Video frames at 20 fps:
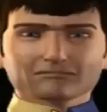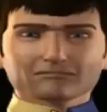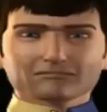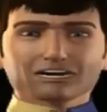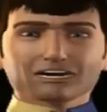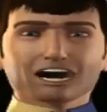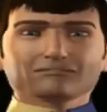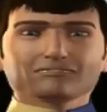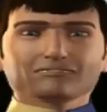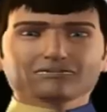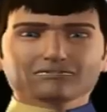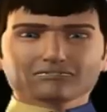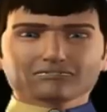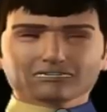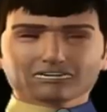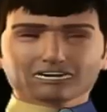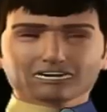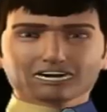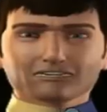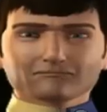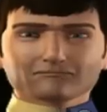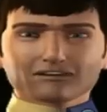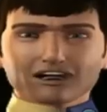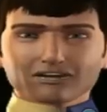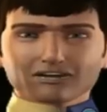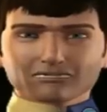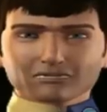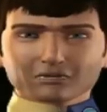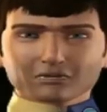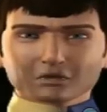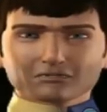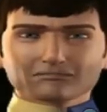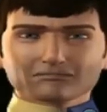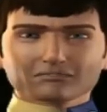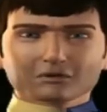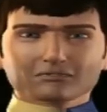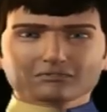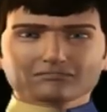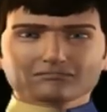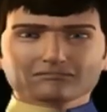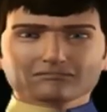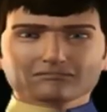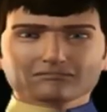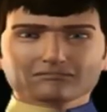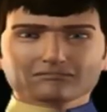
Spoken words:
Nancy, I am glad to see you.